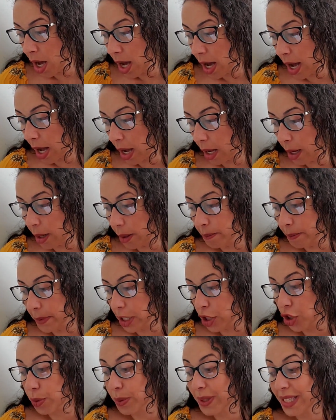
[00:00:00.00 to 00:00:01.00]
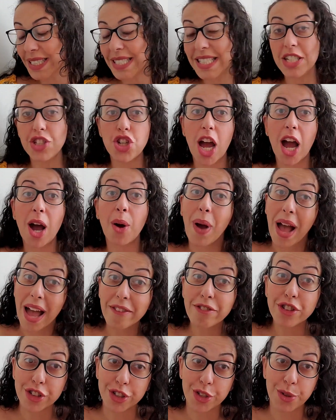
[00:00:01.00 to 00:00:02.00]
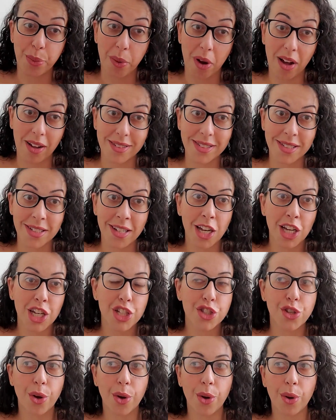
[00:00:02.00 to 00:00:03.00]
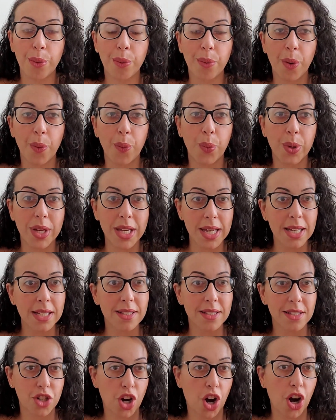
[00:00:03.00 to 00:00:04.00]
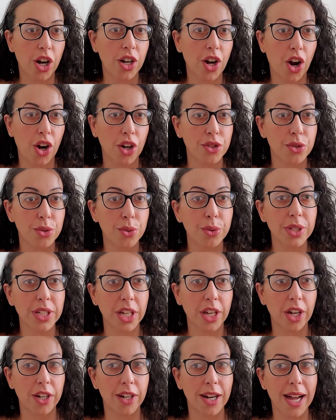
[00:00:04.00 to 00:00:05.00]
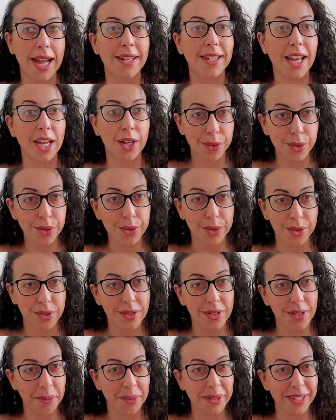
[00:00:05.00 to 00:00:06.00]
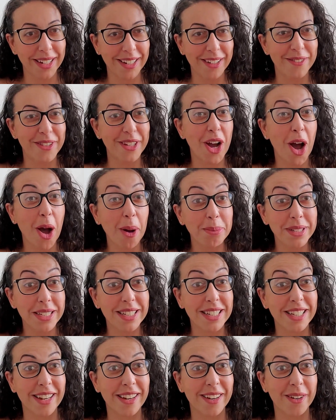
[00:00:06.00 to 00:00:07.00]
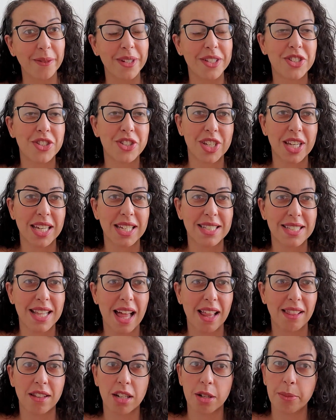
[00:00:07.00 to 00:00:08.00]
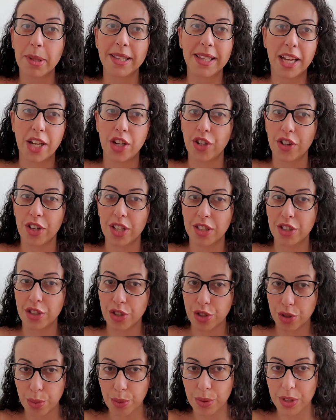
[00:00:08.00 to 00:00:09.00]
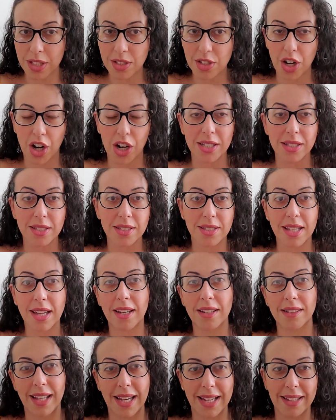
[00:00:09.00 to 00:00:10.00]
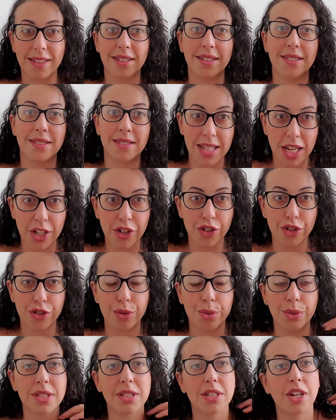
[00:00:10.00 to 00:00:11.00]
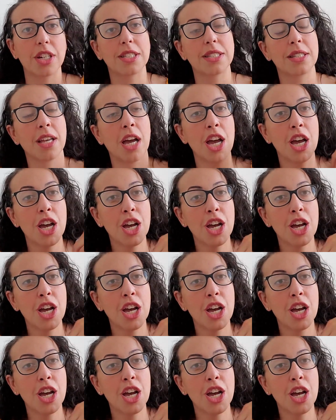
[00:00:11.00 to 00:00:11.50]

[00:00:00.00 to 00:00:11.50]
You can teach however you want. So we start our school year at Nairuz, the beginning of the Coptic year, which is a little bit later than the school starts, the standard school starts.